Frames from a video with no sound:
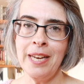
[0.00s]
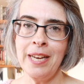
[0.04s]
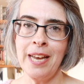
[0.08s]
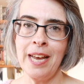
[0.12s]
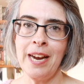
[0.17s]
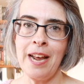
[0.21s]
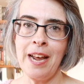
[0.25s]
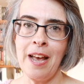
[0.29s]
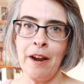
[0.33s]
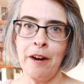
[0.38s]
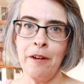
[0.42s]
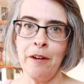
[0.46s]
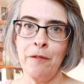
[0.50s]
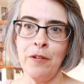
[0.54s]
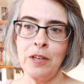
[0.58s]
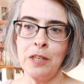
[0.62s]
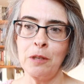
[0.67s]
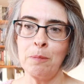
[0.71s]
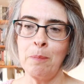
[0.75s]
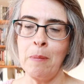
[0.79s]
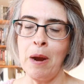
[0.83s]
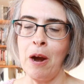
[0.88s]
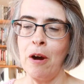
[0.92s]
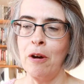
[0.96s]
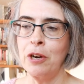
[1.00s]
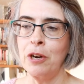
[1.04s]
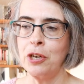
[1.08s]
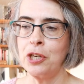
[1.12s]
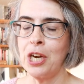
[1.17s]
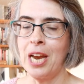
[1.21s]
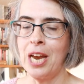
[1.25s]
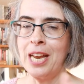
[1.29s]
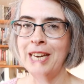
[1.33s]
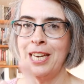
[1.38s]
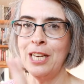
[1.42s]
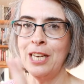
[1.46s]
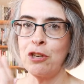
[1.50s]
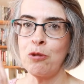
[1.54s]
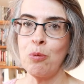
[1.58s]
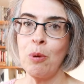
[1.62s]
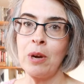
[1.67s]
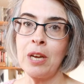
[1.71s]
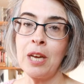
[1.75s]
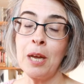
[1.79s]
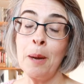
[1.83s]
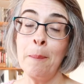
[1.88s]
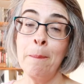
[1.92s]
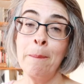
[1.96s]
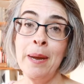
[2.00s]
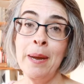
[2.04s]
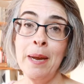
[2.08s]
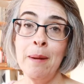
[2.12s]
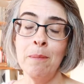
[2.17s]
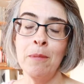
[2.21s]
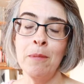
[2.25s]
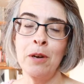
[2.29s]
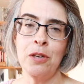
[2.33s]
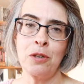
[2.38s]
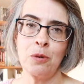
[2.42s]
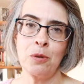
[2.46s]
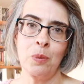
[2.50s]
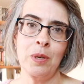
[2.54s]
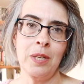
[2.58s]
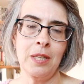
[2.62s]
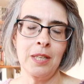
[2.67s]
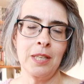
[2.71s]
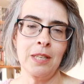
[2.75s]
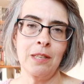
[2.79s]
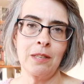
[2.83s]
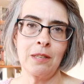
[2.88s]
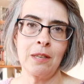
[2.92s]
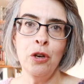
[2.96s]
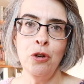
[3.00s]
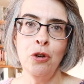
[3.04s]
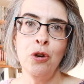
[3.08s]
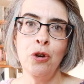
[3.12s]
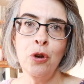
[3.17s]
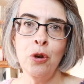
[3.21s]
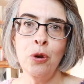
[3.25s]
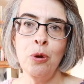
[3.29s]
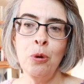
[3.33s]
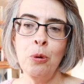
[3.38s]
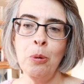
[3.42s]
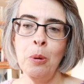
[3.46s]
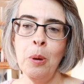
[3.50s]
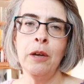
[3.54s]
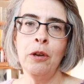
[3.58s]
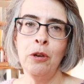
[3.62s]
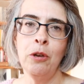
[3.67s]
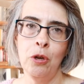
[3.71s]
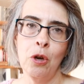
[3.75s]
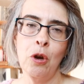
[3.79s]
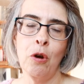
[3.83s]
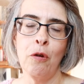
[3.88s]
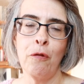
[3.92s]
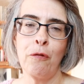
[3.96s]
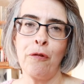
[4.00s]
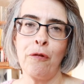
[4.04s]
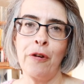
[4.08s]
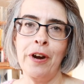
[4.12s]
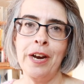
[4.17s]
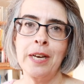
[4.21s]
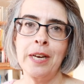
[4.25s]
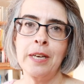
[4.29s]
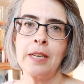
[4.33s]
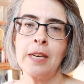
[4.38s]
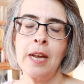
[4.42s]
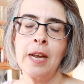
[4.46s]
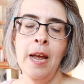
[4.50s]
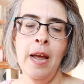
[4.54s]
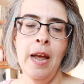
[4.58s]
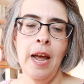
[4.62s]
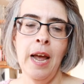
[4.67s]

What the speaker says: to get out of his marriage and into a commitment with his new girlfriend.